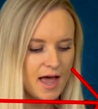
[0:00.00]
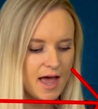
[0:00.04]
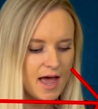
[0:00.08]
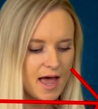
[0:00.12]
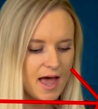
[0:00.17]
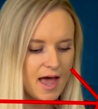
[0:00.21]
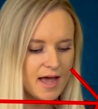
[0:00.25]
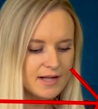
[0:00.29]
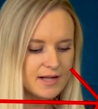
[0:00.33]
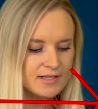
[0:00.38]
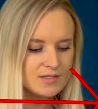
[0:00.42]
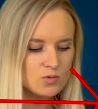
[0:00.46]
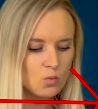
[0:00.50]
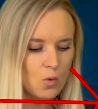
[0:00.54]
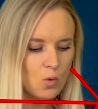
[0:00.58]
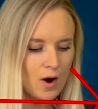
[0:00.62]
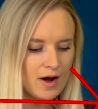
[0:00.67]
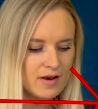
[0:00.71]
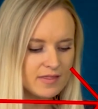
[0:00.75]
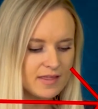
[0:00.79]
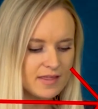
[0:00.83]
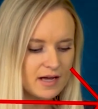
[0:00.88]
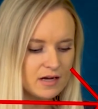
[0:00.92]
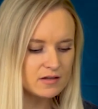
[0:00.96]
At
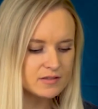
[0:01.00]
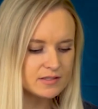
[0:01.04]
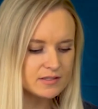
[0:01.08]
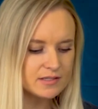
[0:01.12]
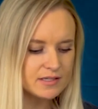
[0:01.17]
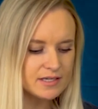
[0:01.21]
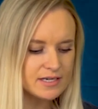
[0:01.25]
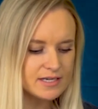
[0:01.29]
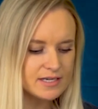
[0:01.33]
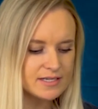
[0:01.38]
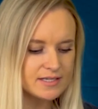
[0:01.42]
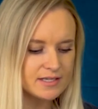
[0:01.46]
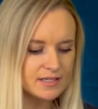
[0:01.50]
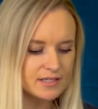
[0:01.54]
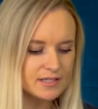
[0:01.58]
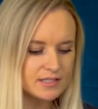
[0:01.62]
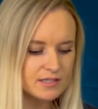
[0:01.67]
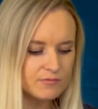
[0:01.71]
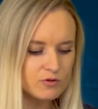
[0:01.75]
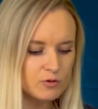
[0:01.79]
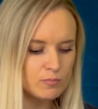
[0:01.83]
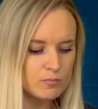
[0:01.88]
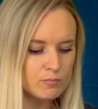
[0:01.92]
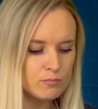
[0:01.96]
1,000 liters,
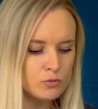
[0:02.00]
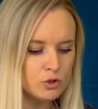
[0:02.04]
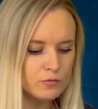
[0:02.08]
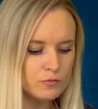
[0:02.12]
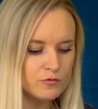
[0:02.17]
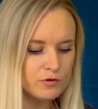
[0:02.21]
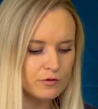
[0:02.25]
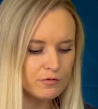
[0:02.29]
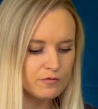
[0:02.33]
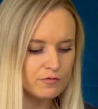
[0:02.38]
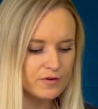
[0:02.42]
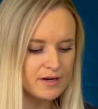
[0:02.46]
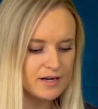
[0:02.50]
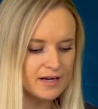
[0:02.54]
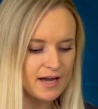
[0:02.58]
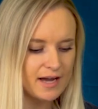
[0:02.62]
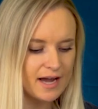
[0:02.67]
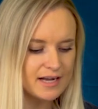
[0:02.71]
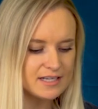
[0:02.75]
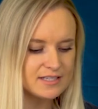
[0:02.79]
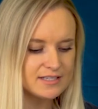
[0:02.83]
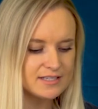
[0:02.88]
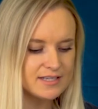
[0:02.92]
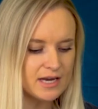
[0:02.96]
if move your finger,
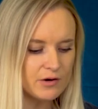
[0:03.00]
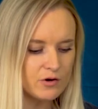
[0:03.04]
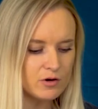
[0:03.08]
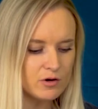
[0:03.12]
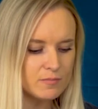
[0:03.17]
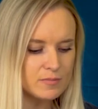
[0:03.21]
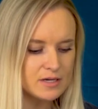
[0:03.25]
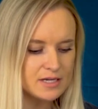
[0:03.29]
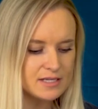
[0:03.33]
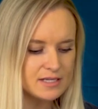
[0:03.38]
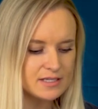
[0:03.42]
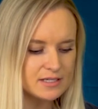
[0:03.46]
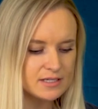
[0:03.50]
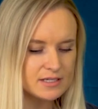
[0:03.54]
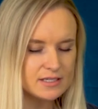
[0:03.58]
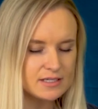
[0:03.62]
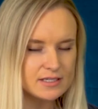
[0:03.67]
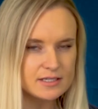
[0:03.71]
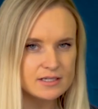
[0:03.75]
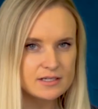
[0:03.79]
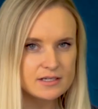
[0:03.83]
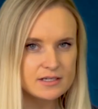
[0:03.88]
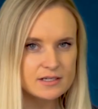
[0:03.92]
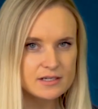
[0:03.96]
at 0
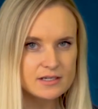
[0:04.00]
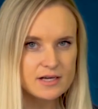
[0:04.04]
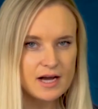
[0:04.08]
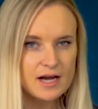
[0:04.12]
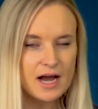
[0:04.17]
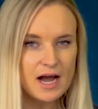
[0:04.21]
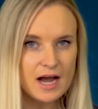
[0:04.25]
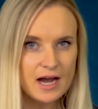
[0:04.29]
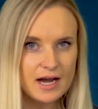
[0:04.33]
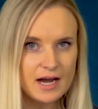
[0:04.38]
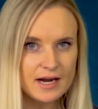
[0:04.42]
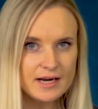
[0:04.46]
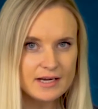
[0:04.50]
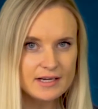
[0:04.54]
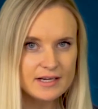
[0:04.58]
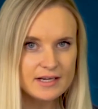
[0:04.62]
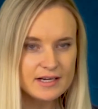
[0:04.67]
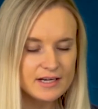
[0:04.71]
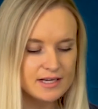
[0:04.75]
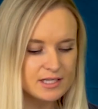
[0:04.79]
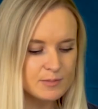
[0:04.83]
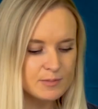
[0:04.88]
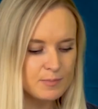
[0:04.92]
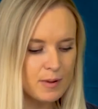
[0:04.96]
meters, high,
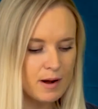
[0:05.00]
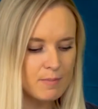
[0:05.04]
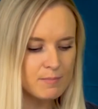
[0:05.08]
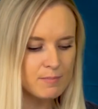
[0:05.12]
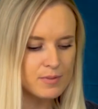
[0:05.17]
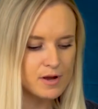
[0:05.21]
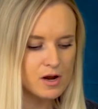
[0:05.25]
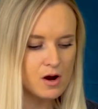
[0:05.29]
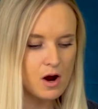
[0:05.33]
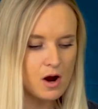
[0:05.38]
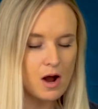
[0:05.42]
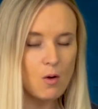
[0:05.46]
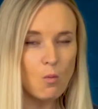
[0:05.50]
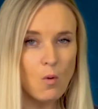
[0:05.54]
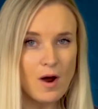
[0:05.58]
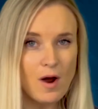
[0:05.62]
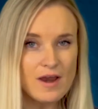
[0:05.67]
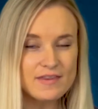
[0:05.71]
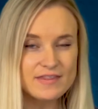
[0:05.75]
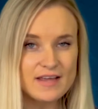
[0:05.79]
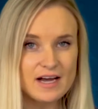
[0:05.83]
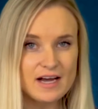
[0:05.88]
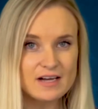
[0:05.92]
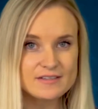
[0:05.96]
it's pumping
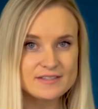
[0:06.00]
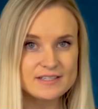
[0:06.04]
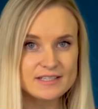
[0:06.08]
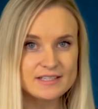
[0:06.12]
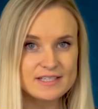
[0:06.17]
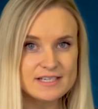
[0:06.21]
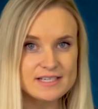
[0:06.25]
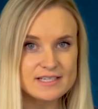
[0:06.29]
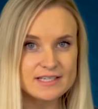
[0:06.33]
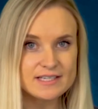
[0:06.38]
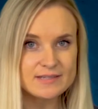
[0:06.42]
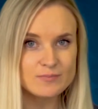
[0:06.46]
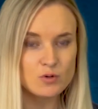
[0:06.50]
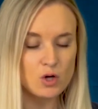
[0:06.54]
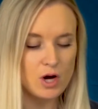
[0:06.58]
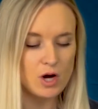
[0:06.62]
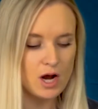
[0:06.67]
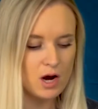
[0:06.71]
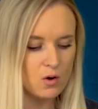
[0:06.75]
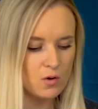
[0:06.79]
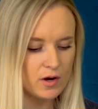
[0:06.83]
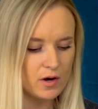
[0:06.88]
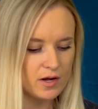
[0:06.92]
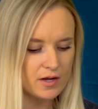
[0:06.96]
1,000 liters per
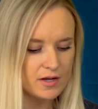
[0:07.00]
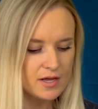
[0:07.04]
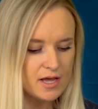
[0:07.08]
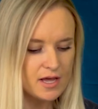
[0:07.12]
hour.